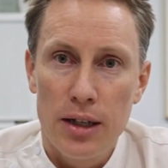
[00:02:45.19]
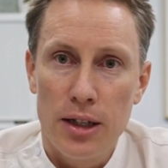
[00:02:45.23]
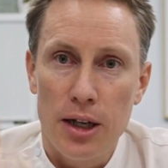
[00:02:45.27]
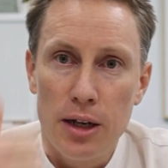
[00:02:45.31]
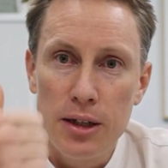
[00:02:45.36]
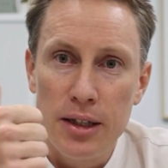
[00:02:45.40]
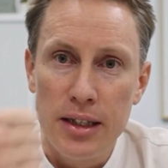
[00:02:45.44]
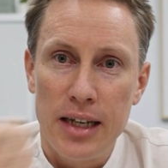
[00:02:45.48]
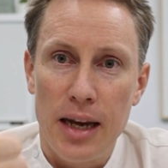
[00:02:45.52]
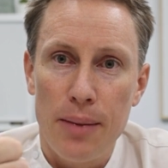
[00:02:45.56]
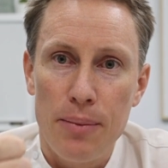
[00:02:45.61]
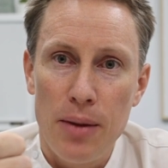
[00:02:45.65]

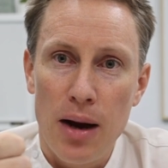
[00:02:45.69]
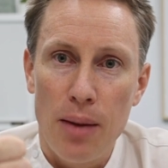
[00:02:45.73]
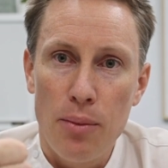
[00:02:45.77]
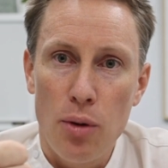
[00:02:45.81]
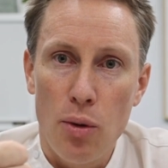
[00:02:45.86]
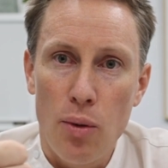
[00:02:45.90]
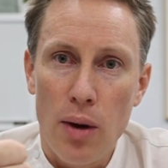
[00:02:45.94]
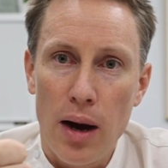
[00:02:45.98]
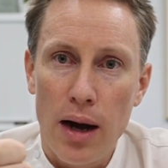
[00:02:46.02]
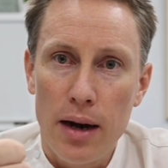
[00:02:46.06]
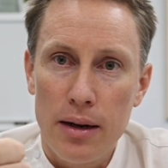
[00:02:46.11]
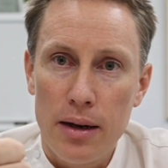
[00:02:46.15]
So step
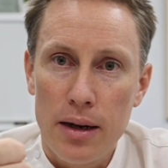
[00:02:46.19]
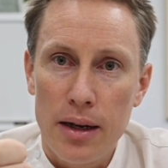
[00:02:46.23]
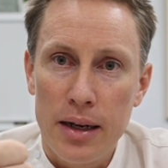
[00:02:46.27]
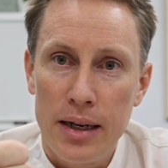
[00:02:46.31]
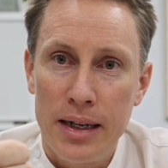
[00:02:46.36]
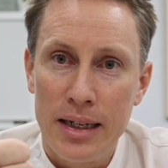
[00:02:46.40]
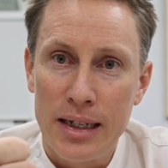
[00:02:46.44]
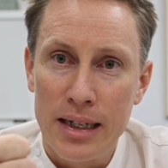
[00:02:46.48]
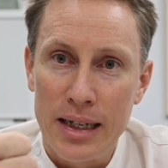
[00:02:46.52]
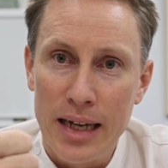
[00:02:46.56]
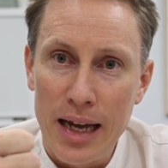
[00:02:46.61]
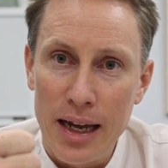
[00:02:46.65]
number
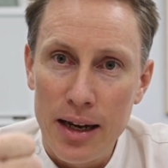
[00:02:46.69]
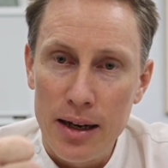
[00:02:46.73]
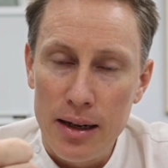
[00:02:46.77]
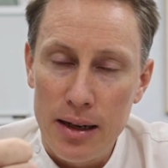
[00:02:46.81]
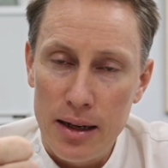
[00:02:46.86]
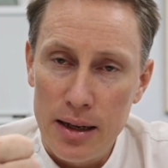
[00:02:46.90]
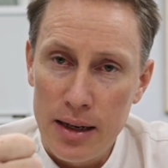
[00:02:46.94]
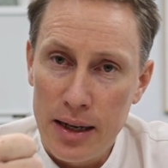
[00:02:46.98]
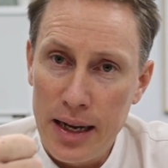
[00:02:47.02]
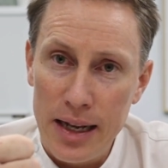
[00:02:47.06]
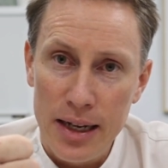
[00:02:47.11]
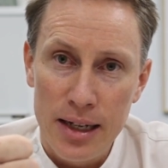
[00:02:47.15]
one,
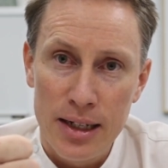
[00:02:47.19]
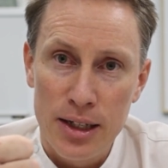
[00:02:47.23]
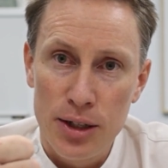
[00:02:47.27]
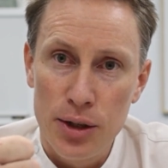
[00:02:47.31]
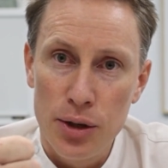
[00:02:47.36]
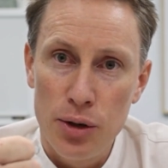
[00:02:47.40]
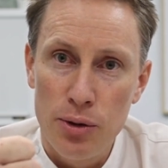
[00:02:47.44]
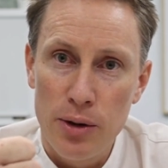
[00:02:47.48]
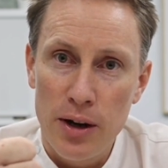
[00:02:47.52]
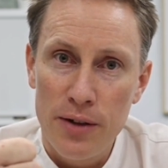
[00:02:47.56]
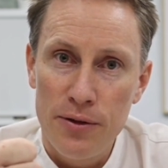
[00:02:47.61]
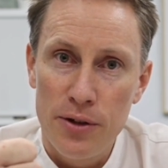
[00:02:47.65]
get your
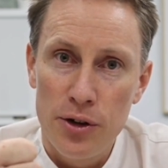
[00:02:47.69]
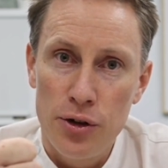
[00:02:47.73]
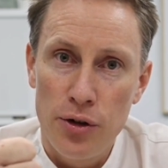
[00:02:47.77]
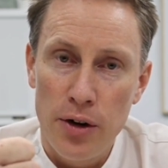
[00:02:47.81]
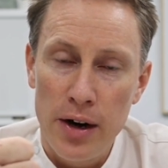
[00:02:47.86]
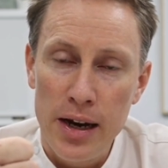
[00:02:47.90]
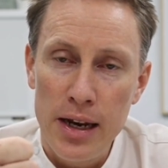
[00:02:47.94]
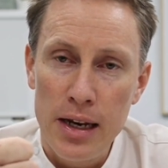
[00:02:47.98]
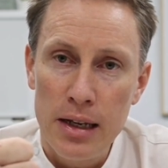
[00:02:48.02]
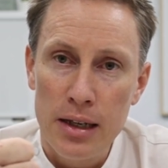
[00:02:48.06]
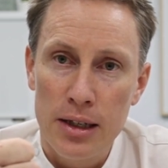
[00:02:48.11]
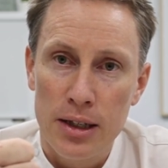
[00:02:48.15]

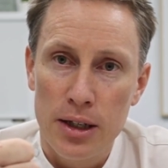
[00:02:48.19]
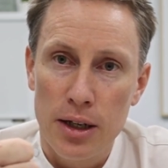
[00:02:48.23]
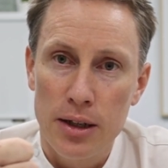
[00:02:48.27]
pseudoephedrine.